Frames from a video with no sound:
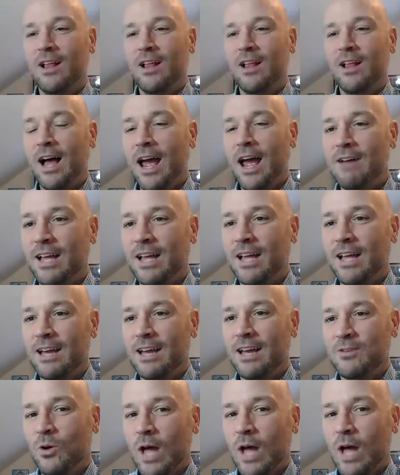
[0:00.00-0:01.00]
have a life
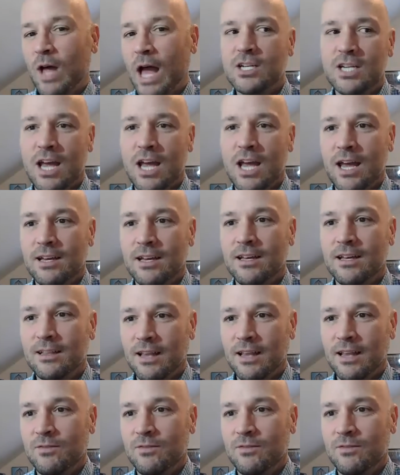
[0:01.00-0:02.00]
goal. Hashtag
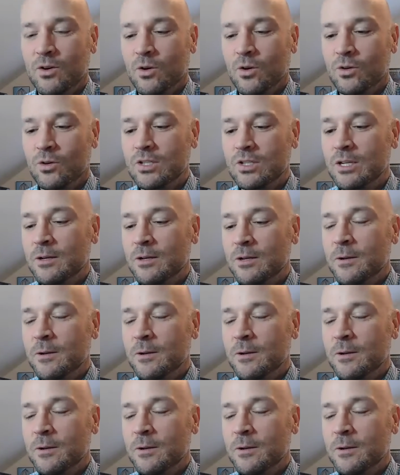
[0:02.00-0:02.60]
life goals.